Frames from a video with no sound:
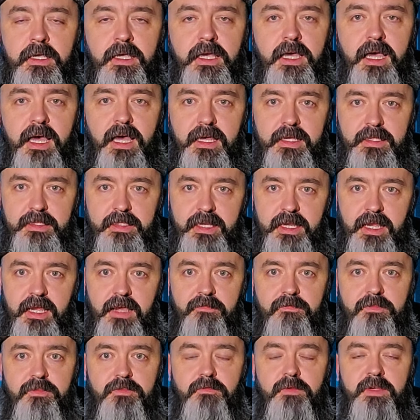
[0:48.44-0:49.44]
And then I
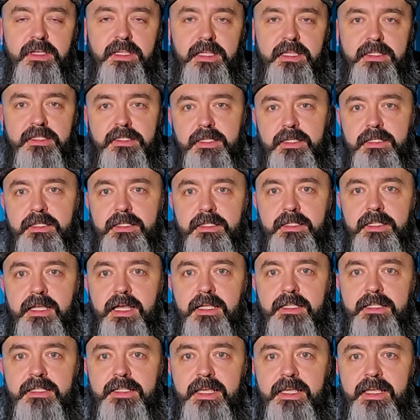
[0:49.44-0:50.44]
have 3 lenses that
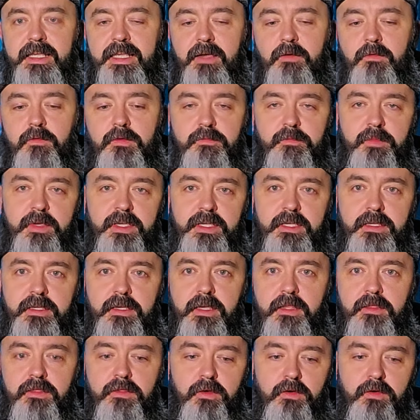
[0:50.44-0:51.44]
I take out with me,
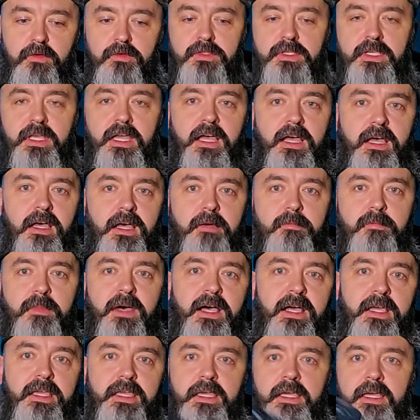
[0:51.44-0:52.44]
and those are
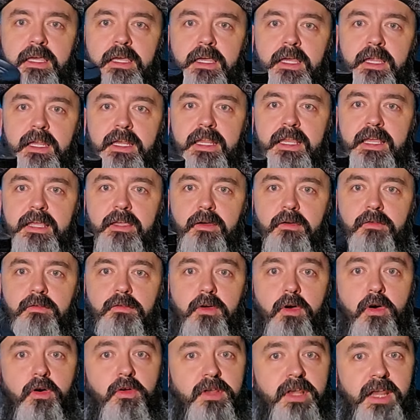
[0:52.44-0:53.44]
my Nikon
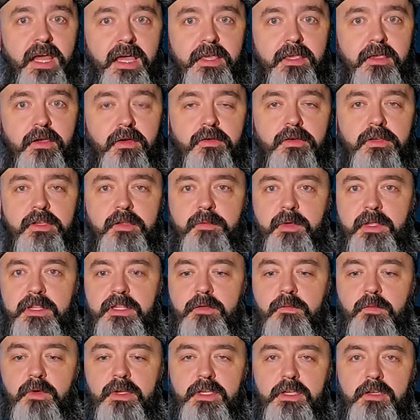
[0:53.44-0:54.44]
or Nikon,
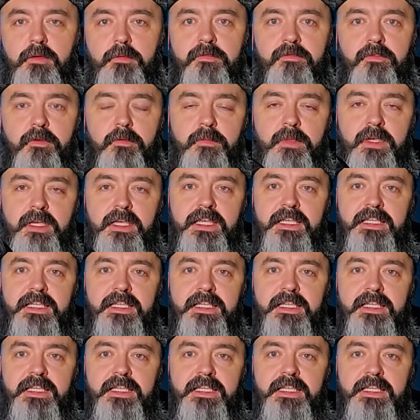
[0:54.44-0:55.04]
depending where you're coming from,